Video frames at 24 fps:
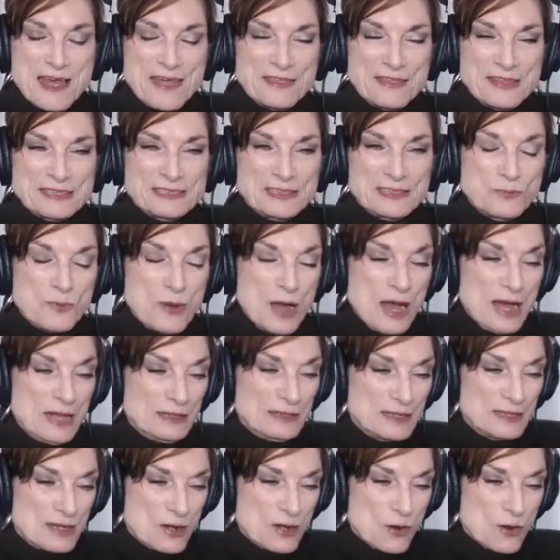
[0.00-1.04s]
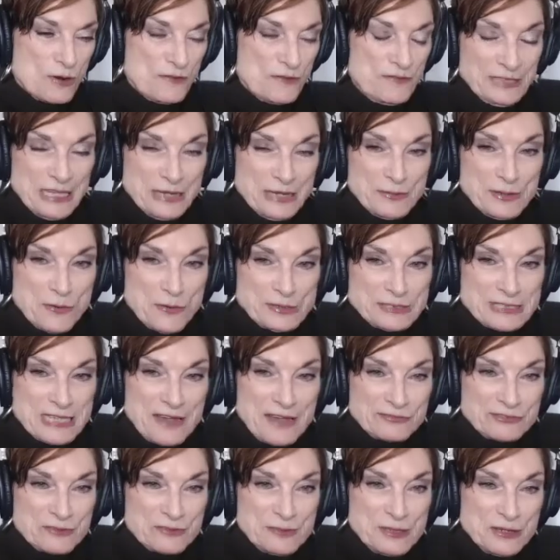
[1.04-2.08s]
They said, "Well, we feel like we always
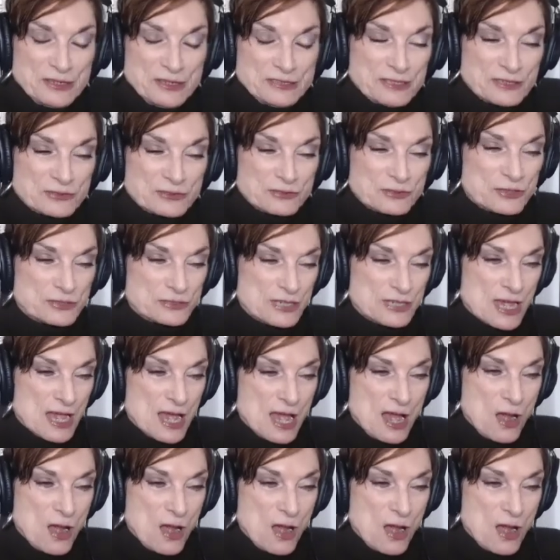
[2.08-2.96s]
have to repeat ourselves because